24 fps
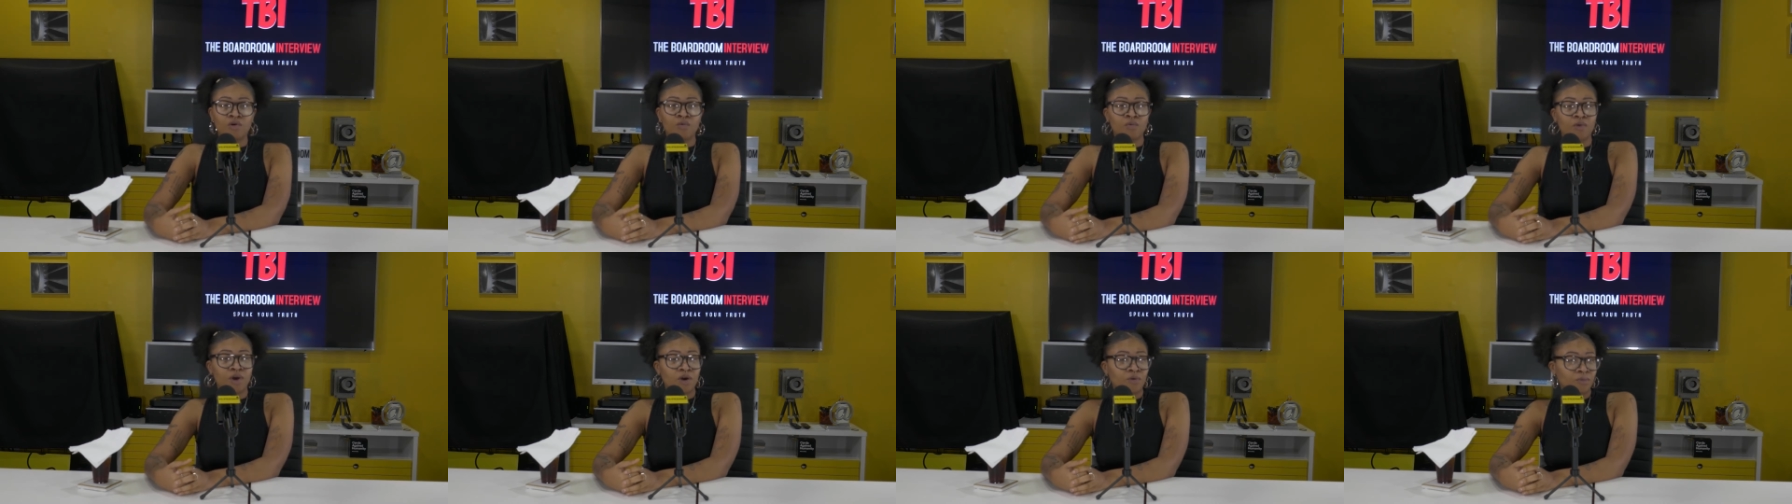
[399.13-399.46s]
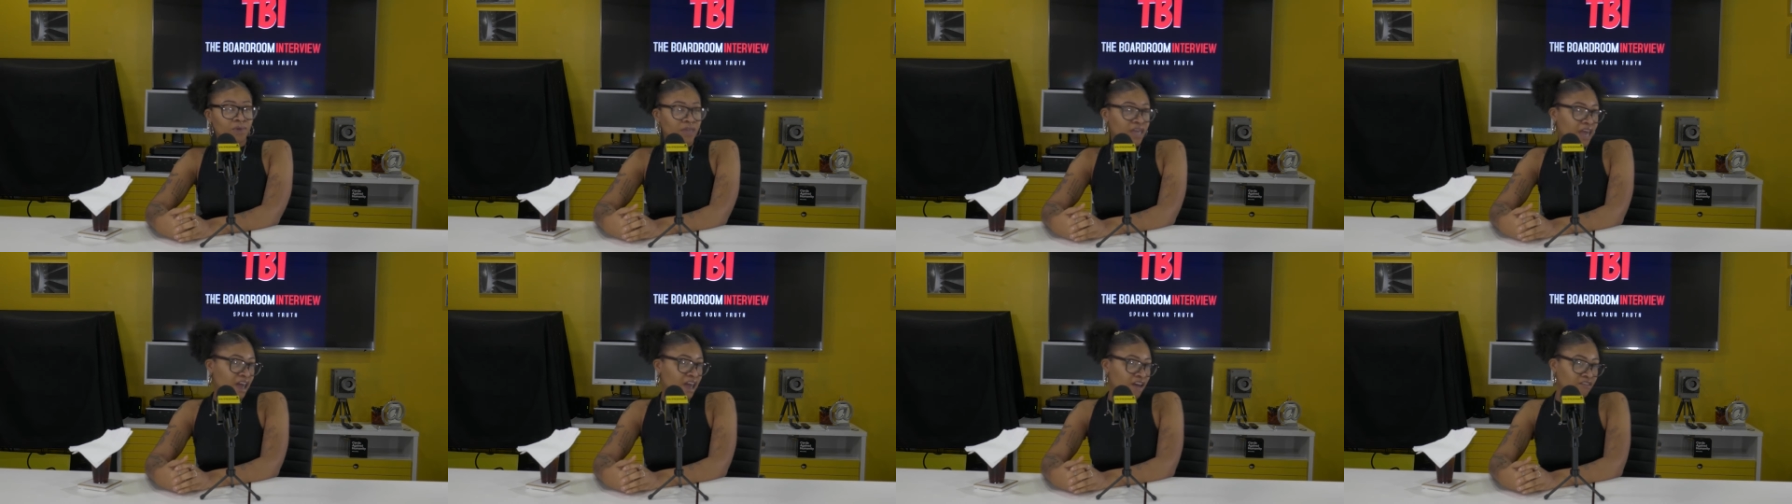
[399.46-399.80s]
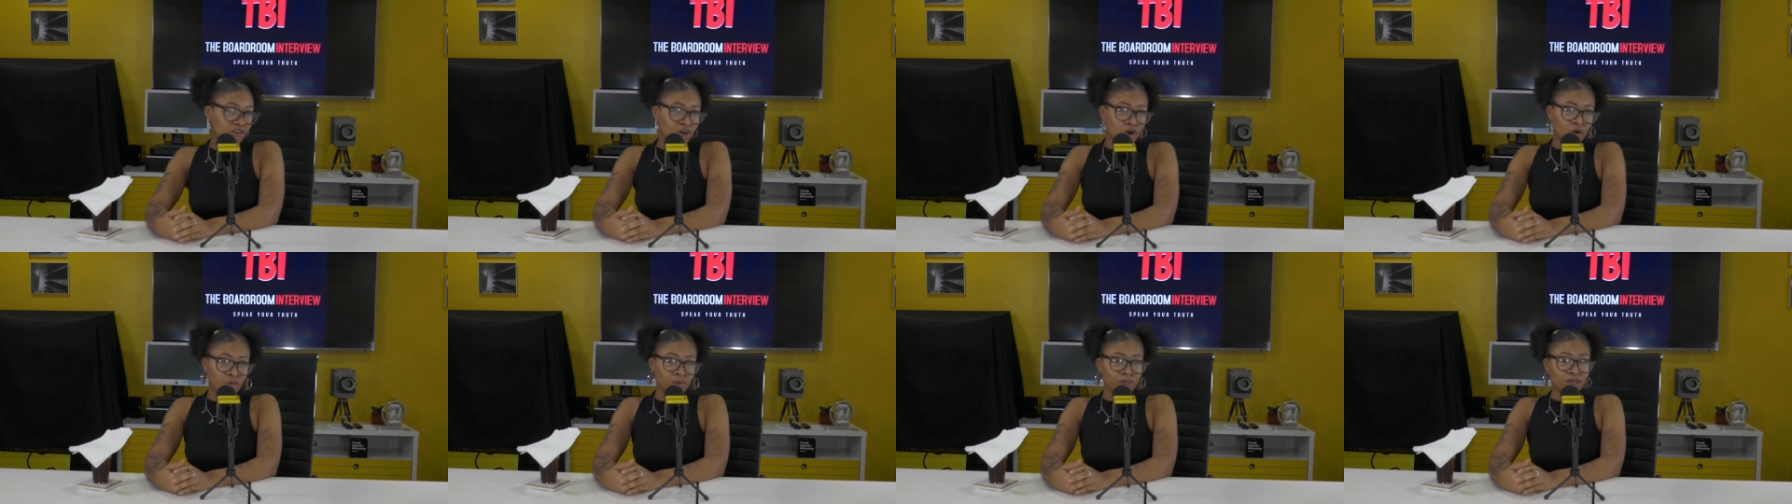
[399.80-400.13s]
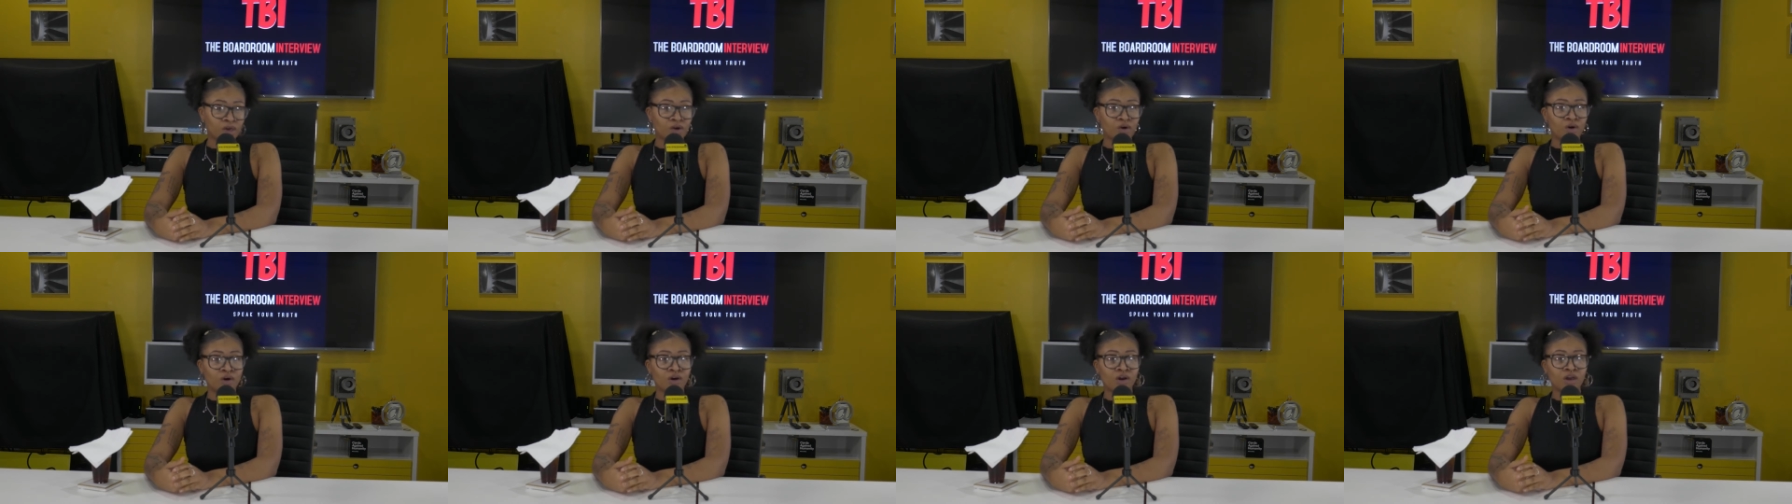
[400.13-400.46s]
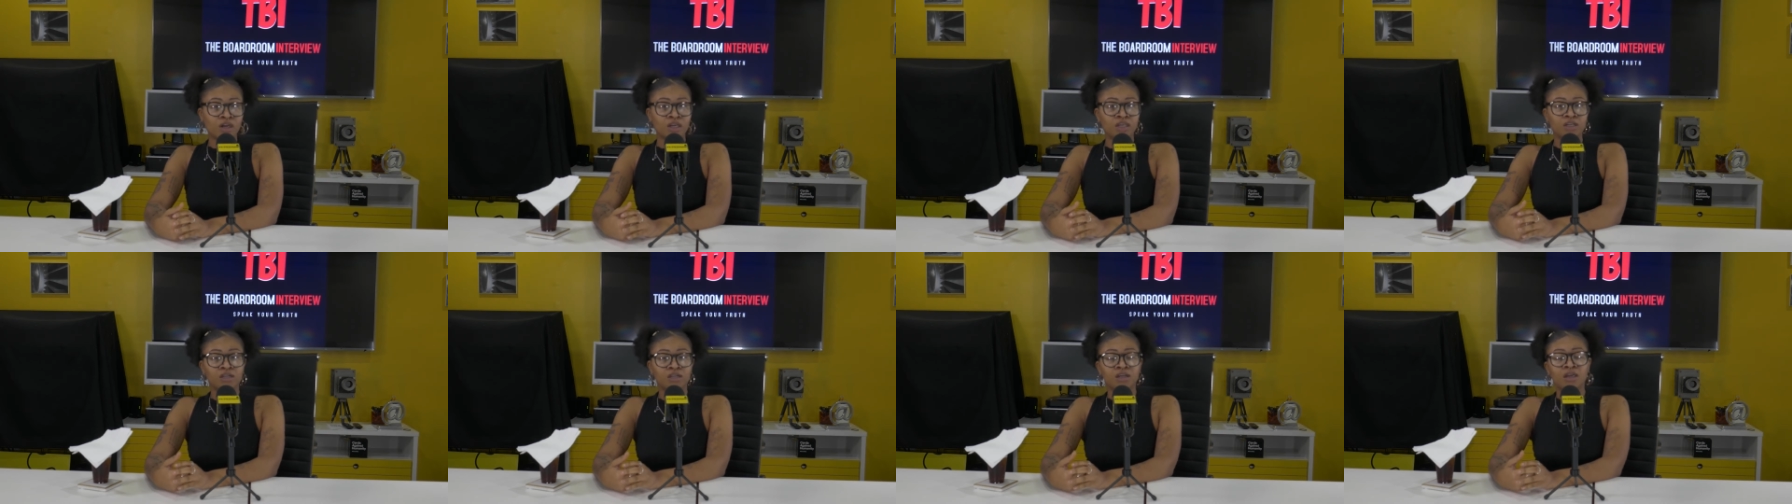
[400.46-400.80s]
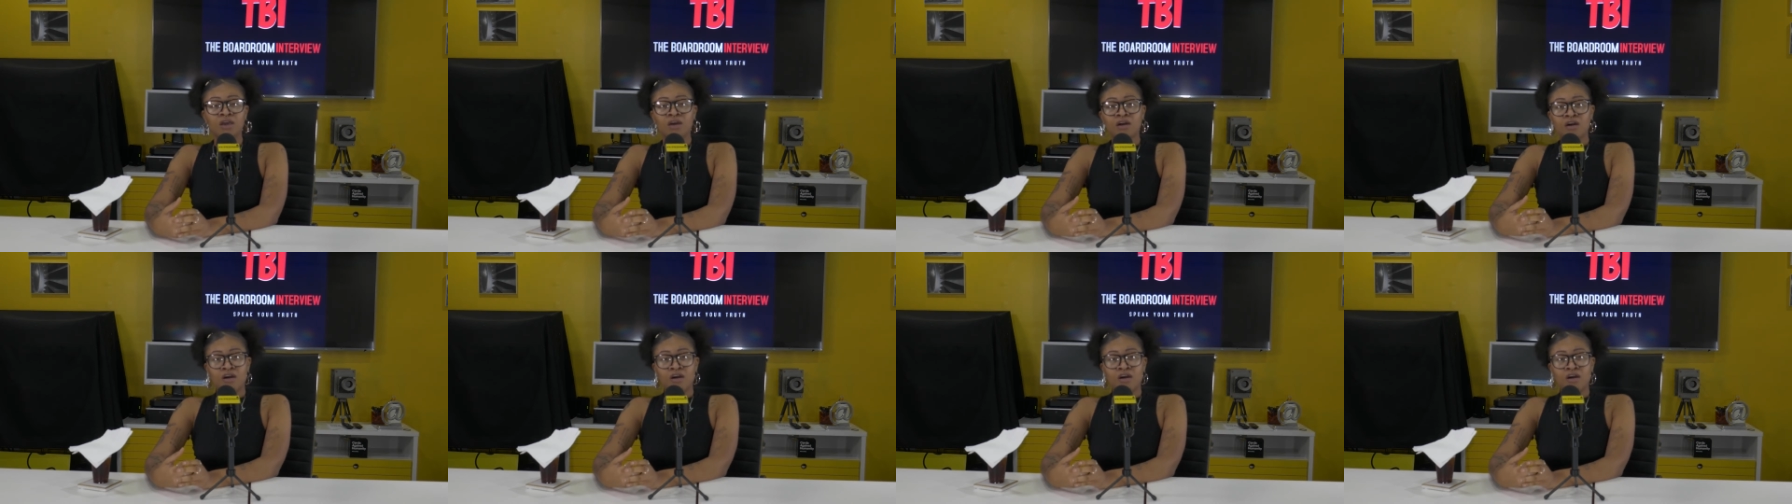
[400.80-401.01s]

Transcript: what we have going on